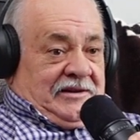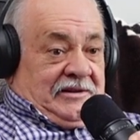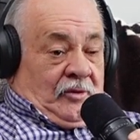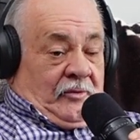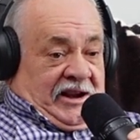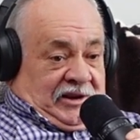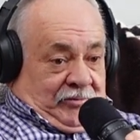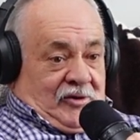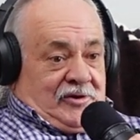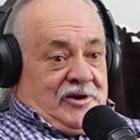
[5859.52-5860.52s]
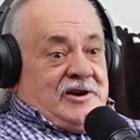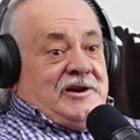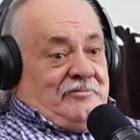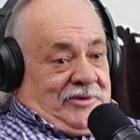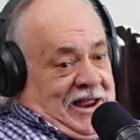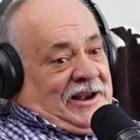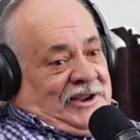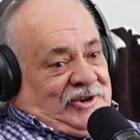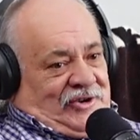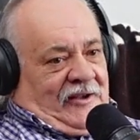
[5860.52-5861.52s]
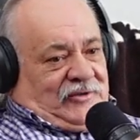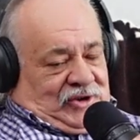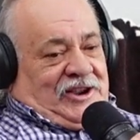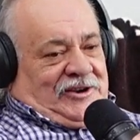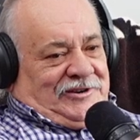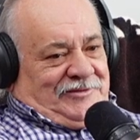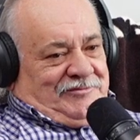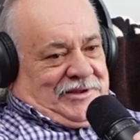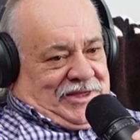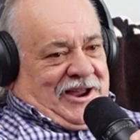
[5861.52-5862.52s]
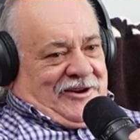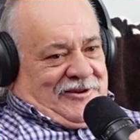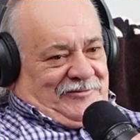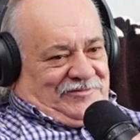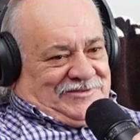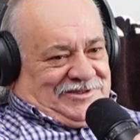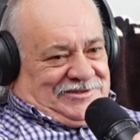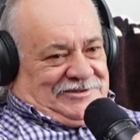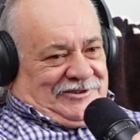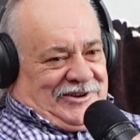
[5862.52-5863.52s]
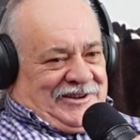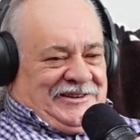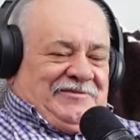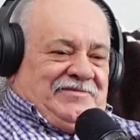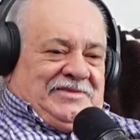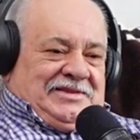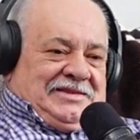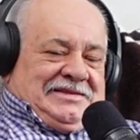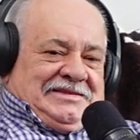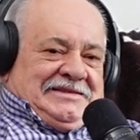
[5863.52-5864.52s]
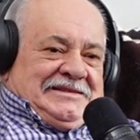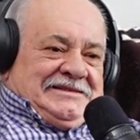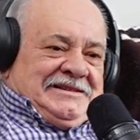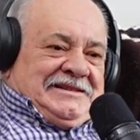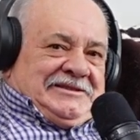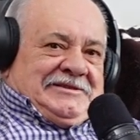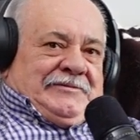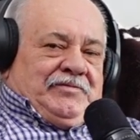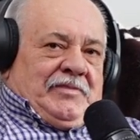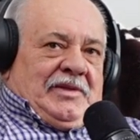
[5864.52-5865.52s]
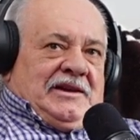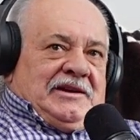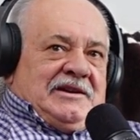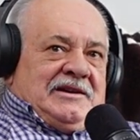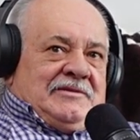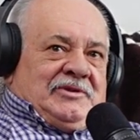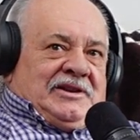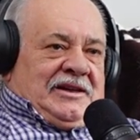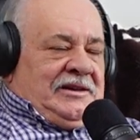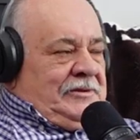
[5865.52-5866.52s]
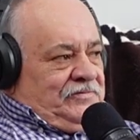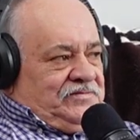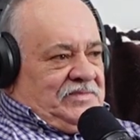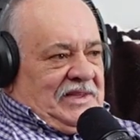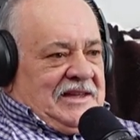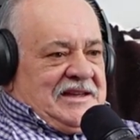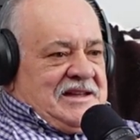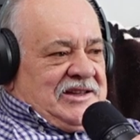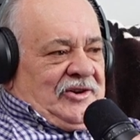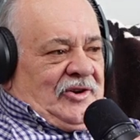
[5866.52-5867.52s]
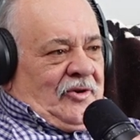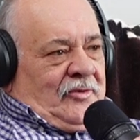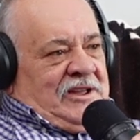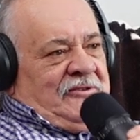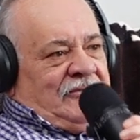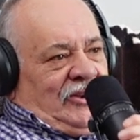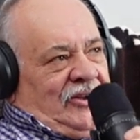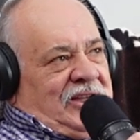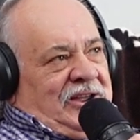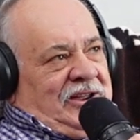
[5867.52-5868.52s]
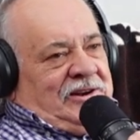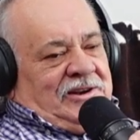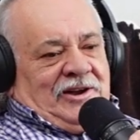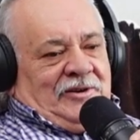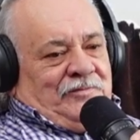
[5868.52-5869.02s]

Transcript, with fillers: No expert. Right. But at least I've seen it. Been there. Yeah, yeah. Right? 100%. Yeah. But, you know, even like in